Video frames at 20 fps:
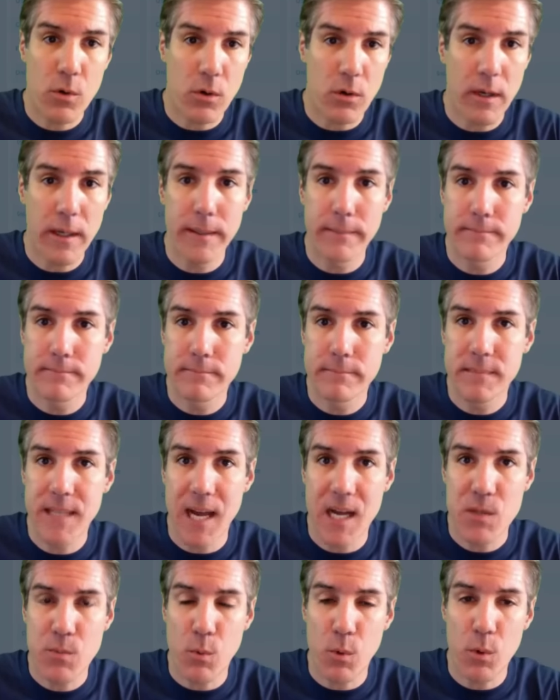or a
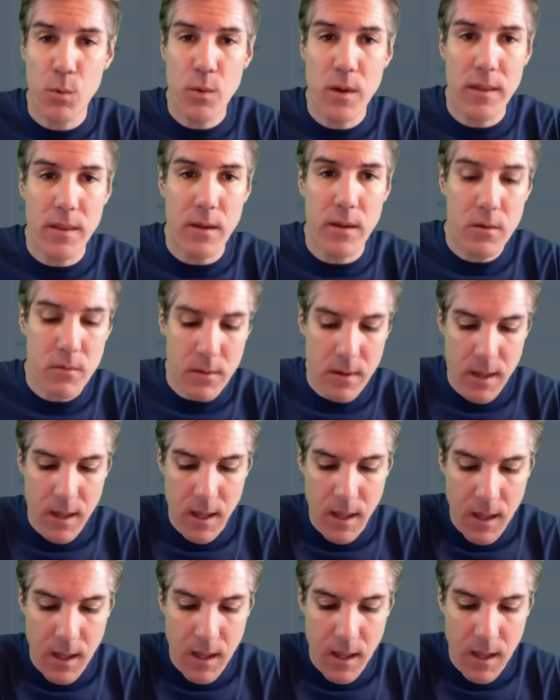dashboard with you.
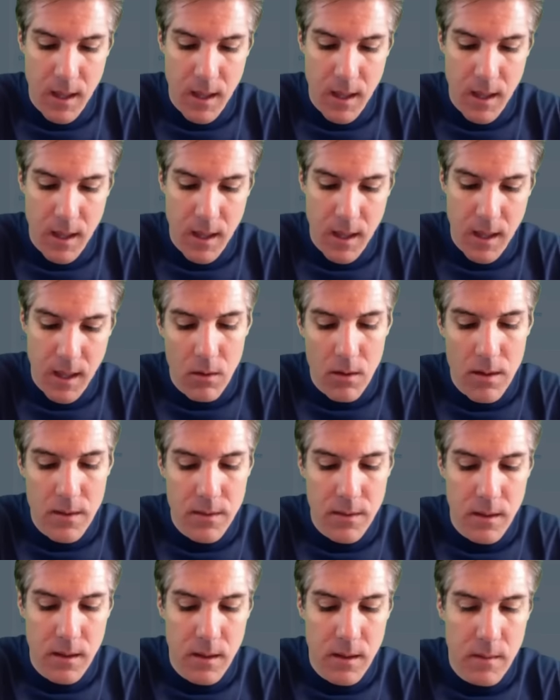And I'm going to call it
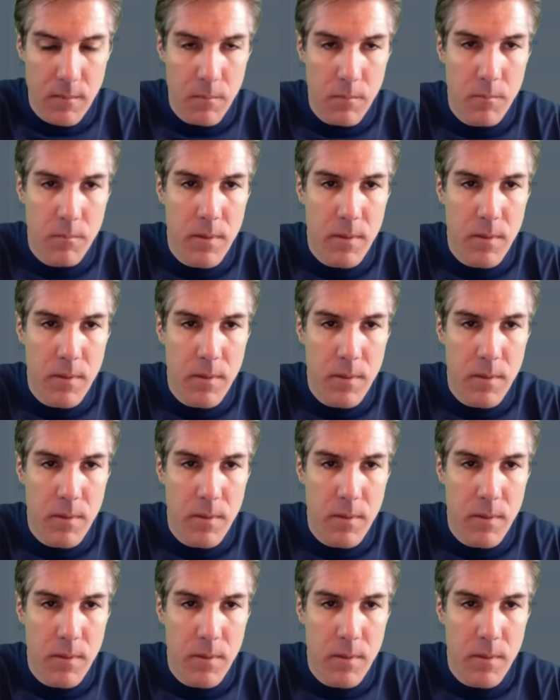the